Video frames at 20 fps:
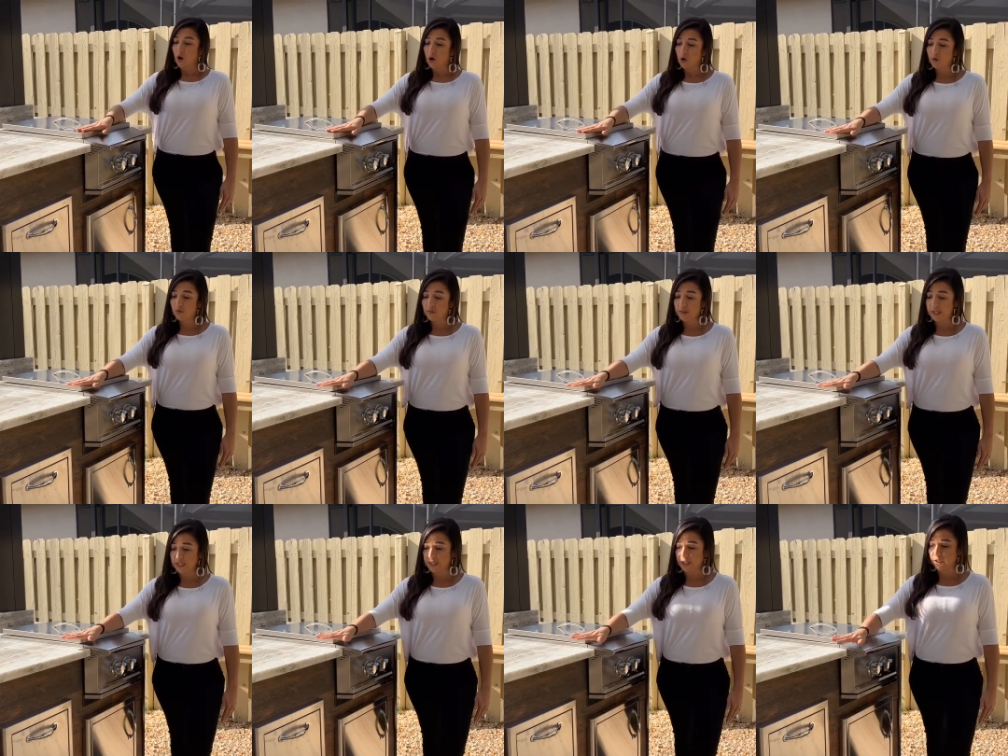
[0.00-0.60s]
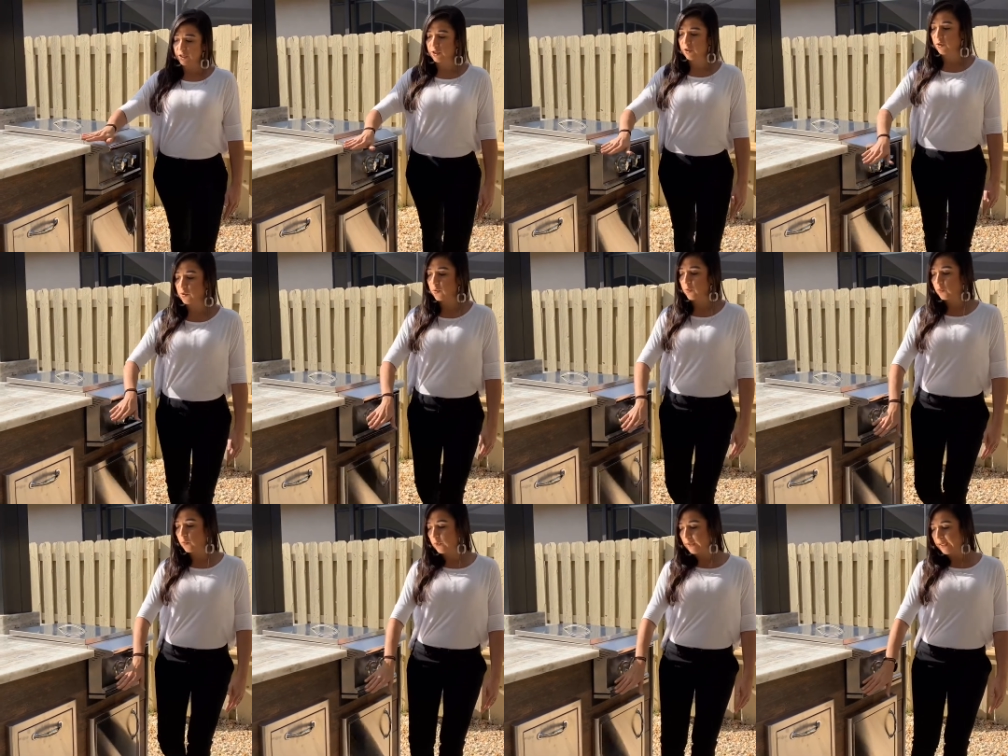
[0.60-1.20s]
Over
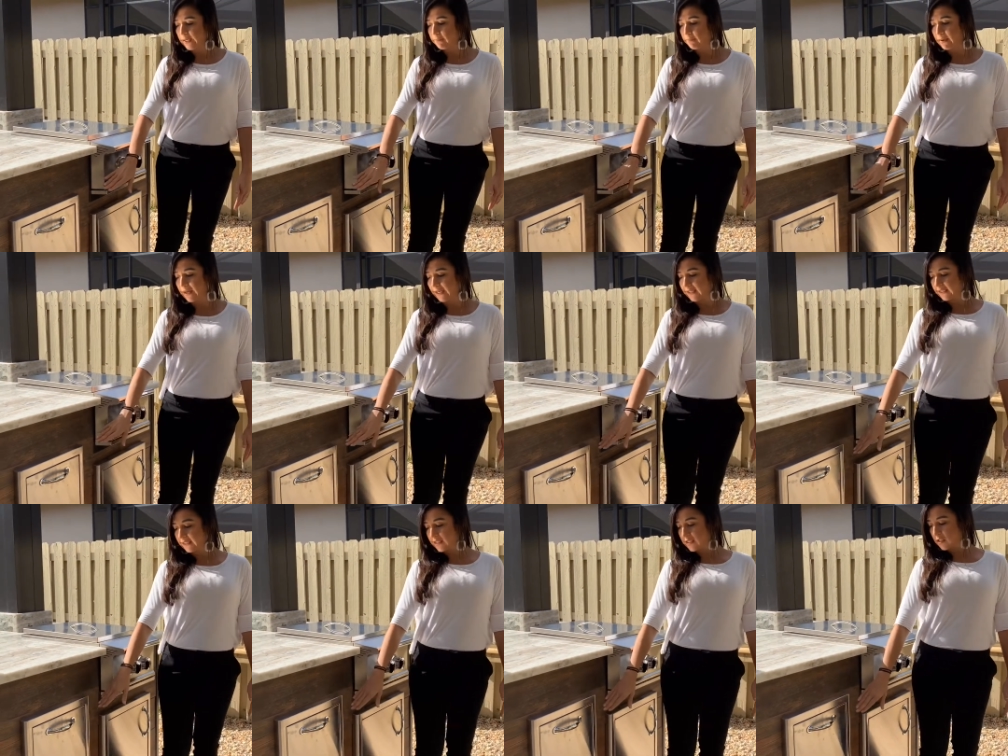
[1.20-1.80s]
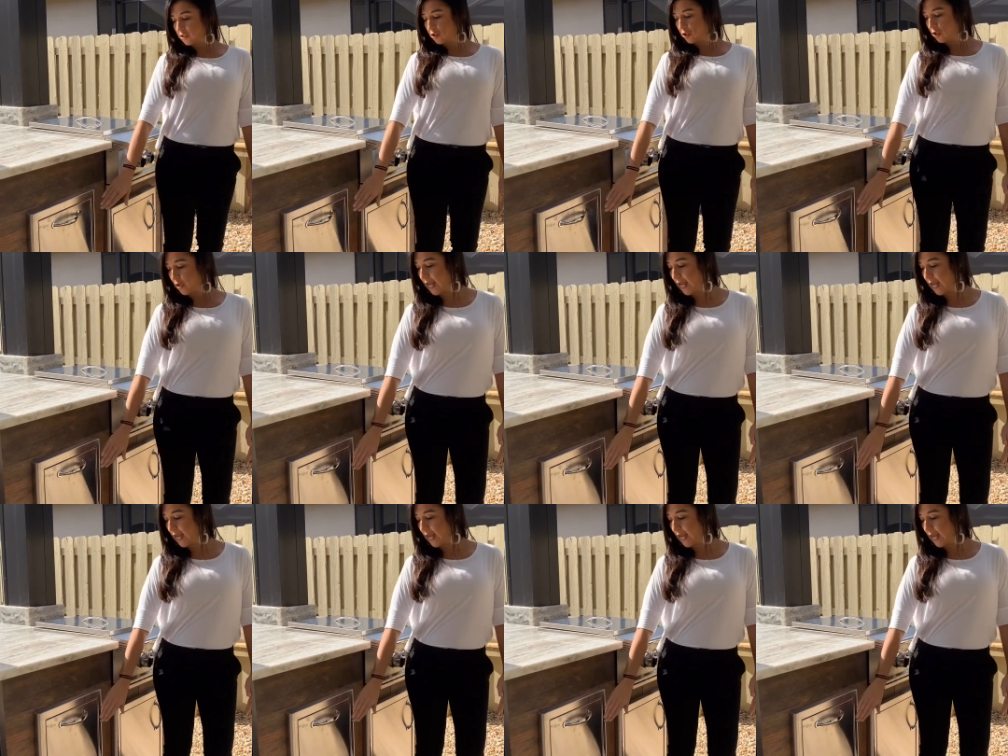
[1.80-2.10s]
here, we made this